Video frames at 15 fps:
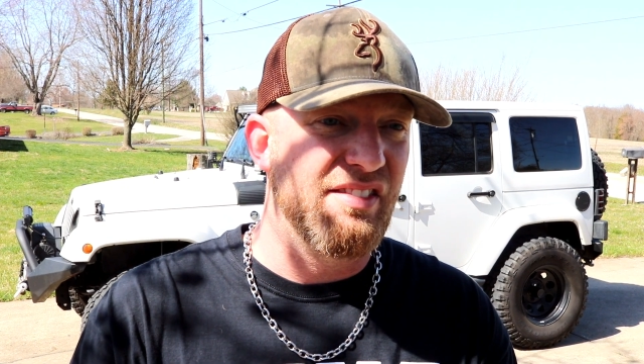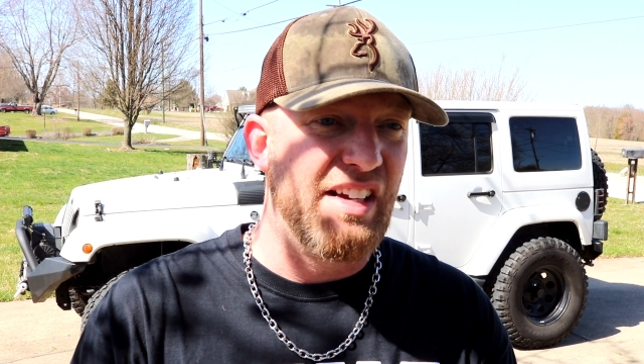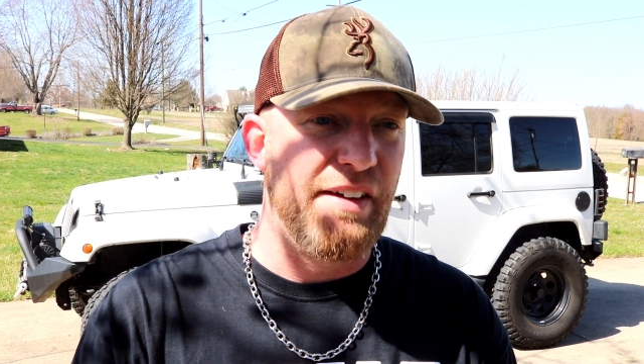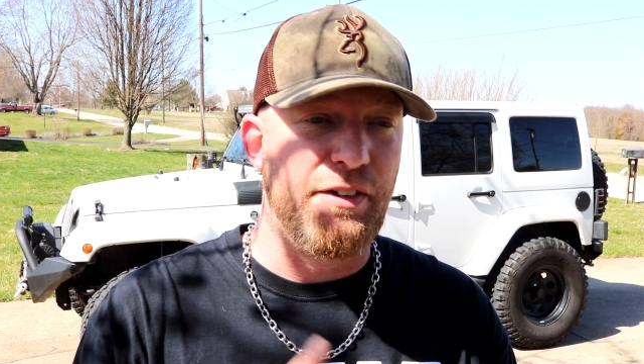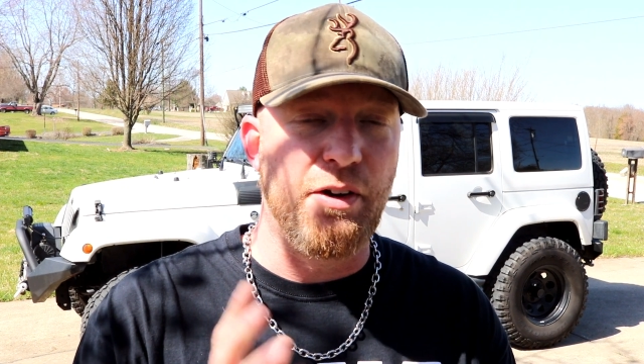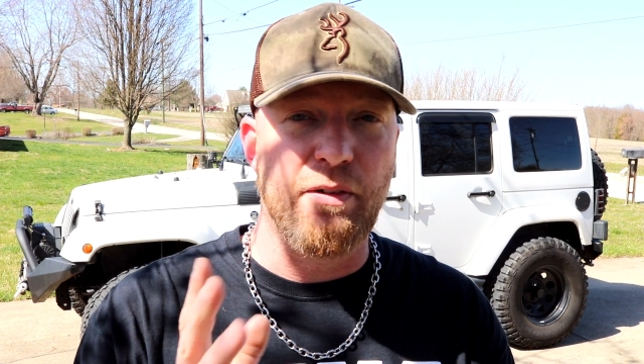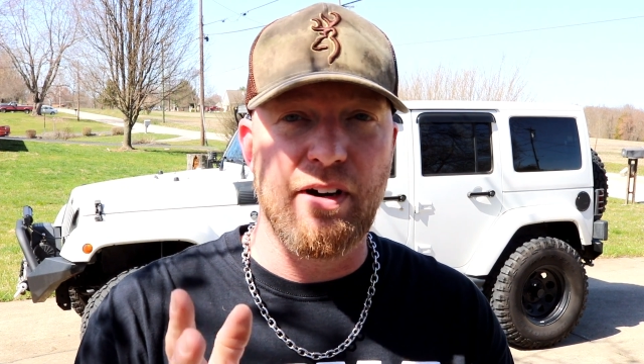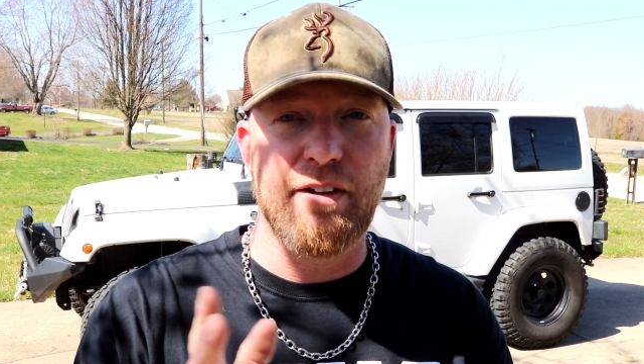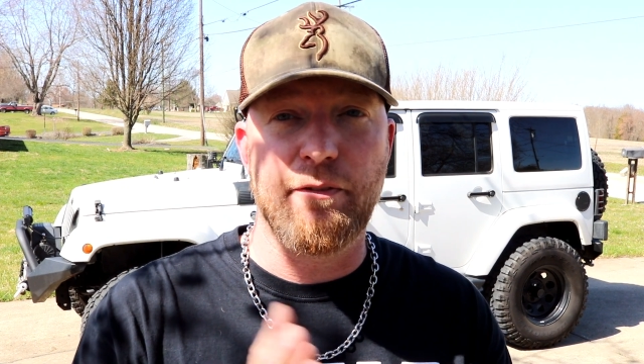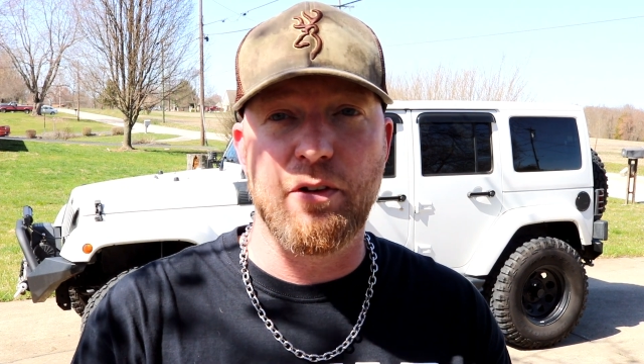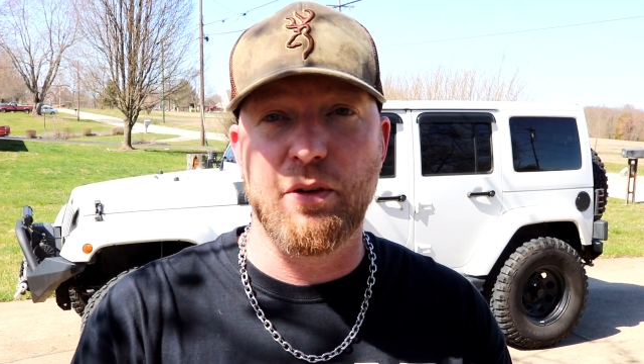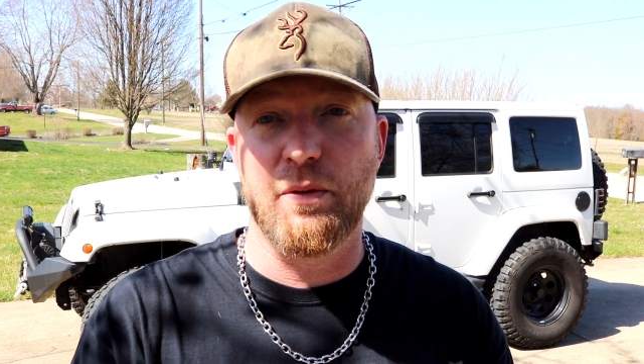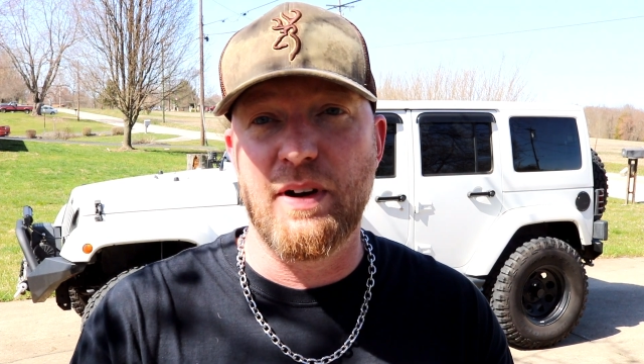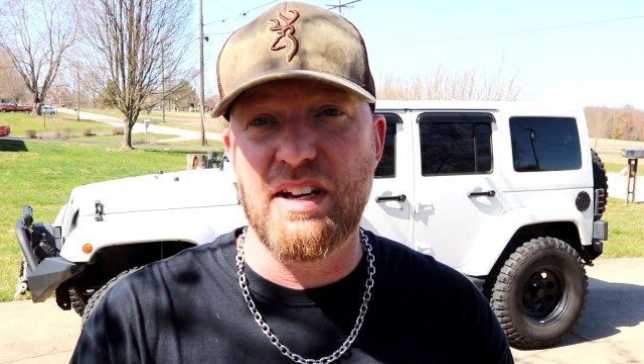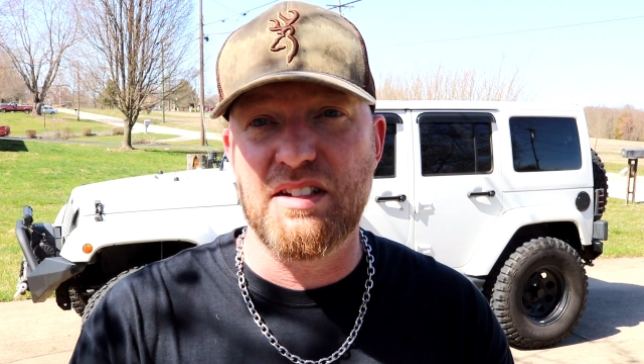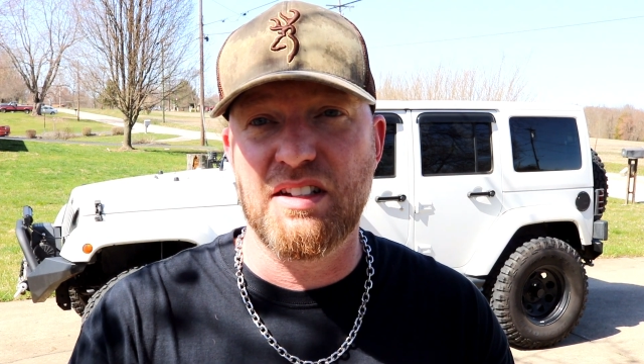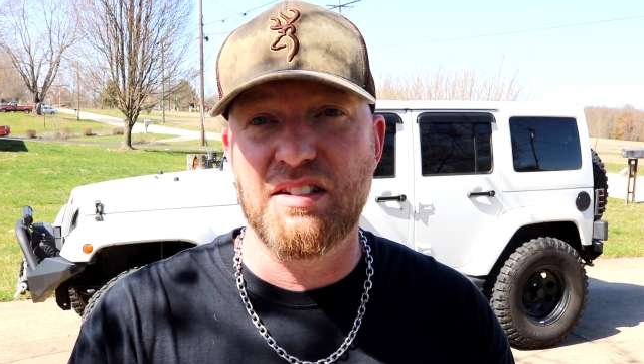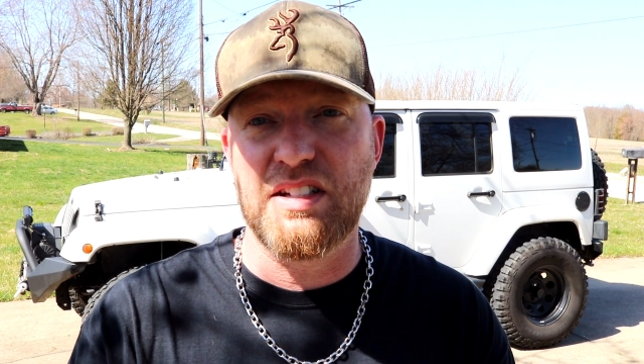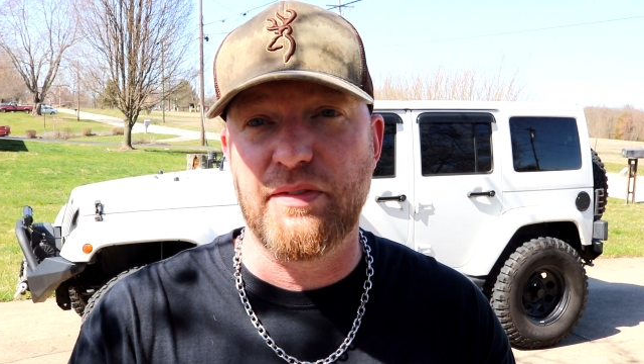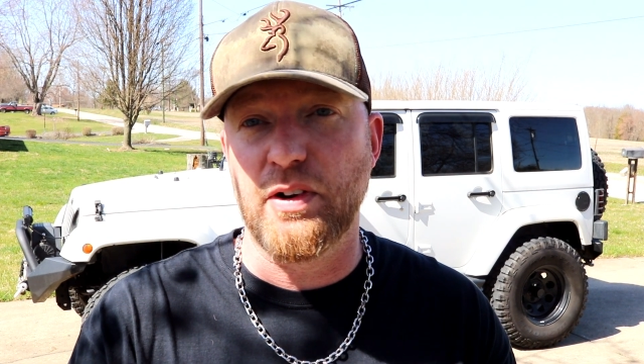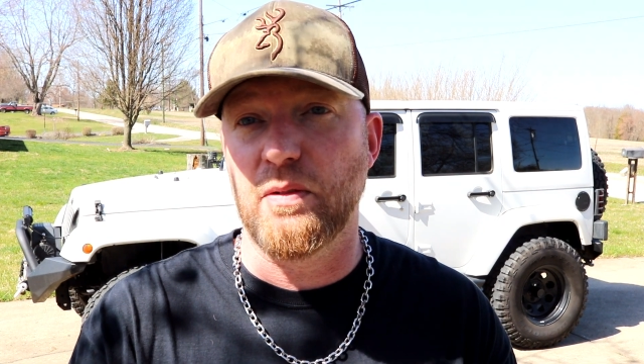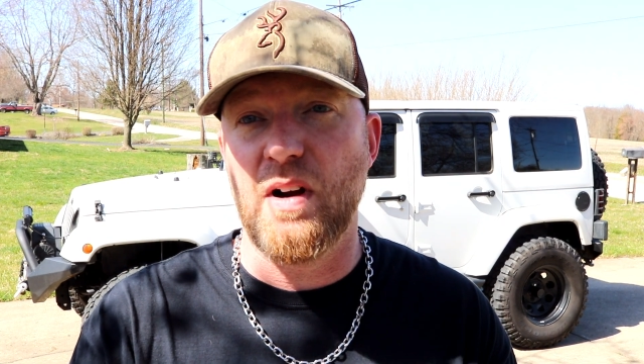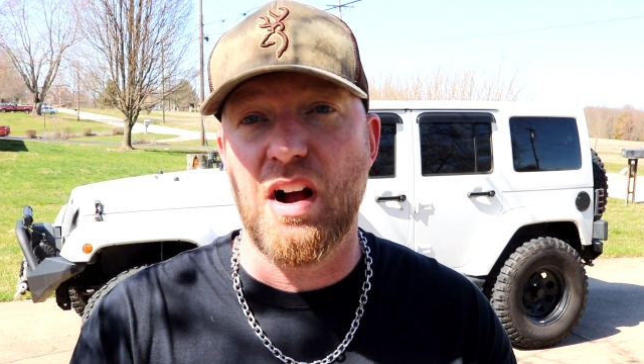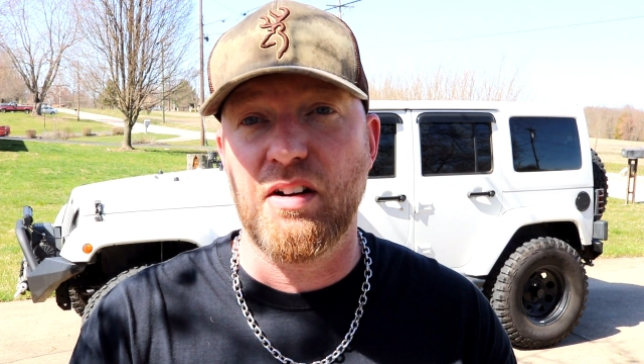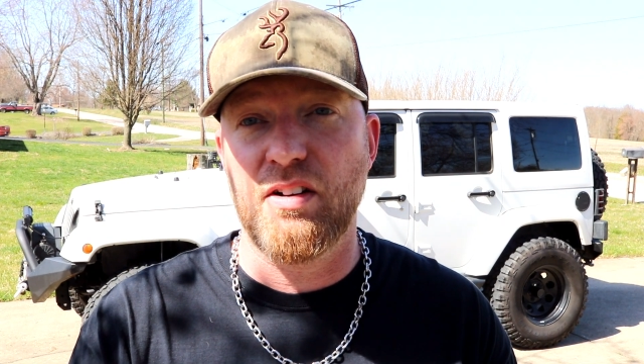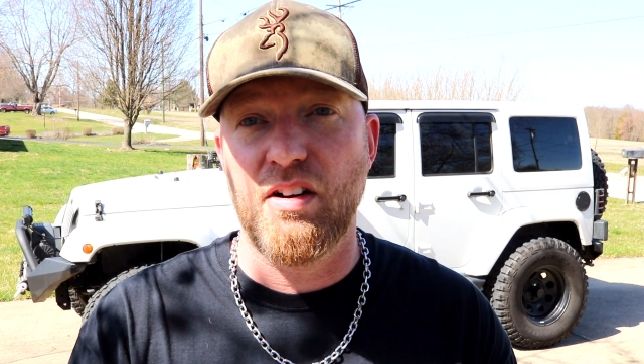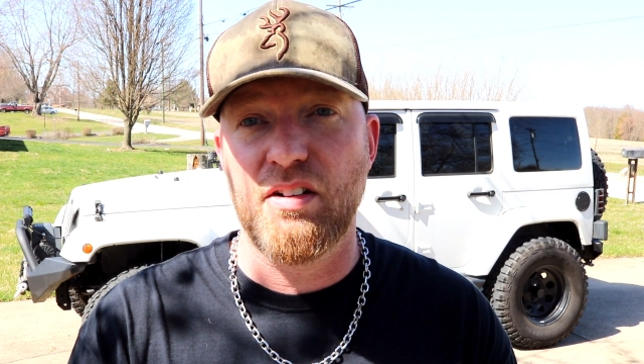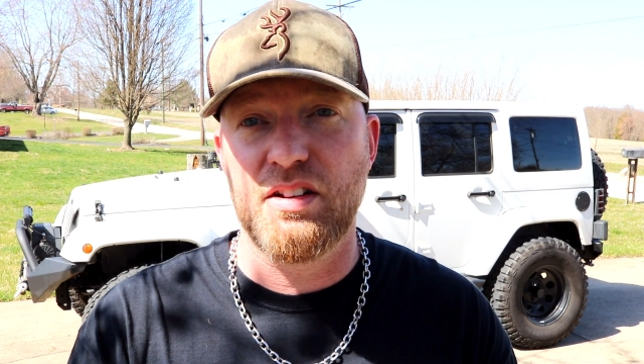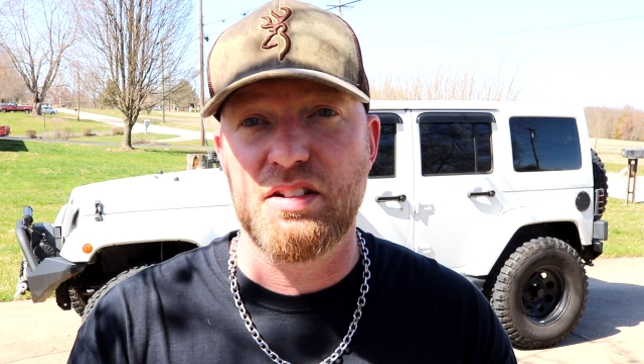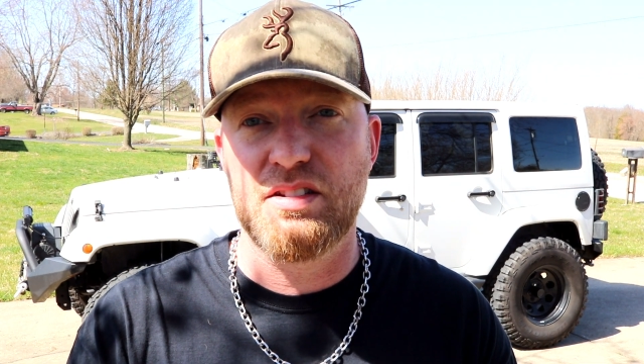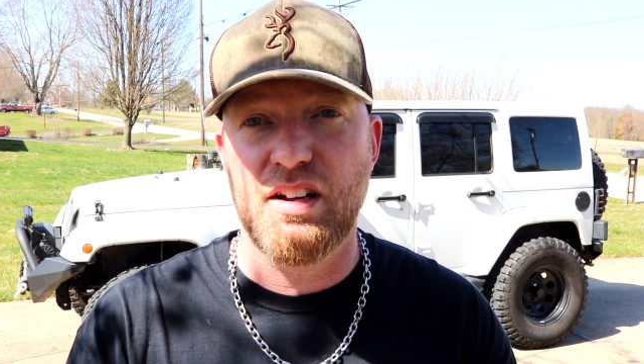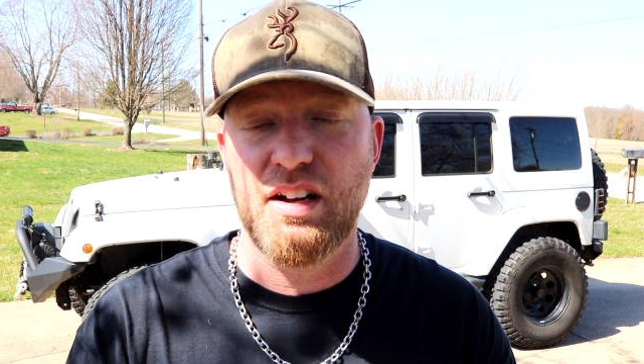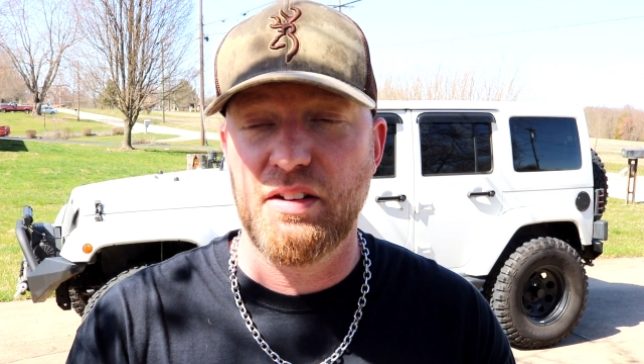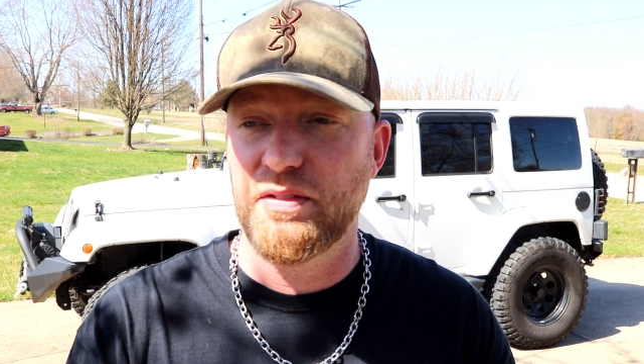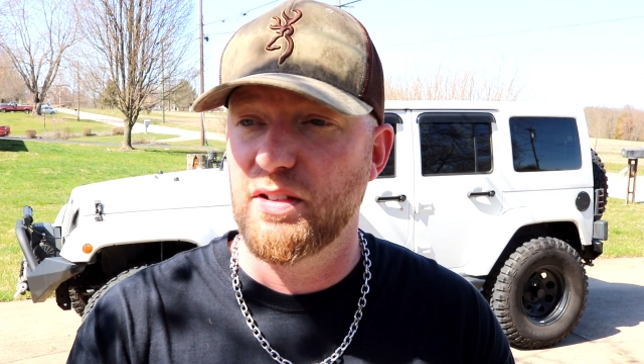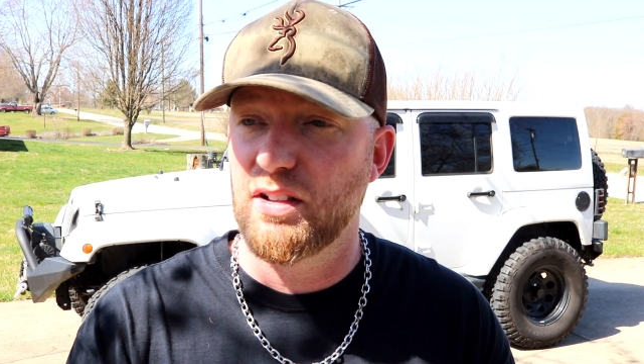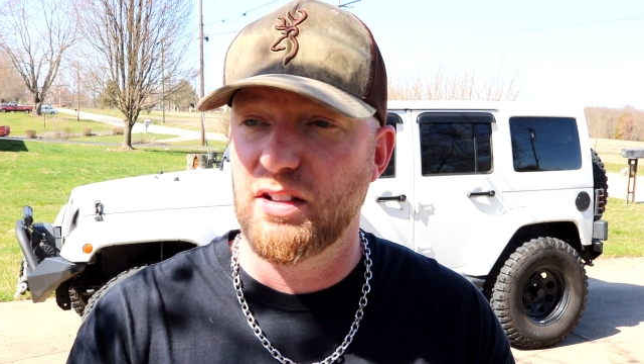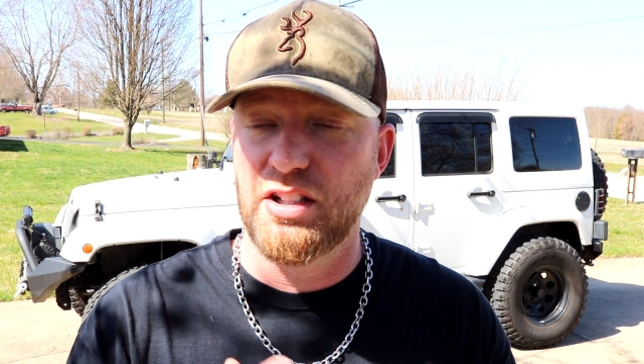If you're in it for the reasons, if you're rock crawling and stuff,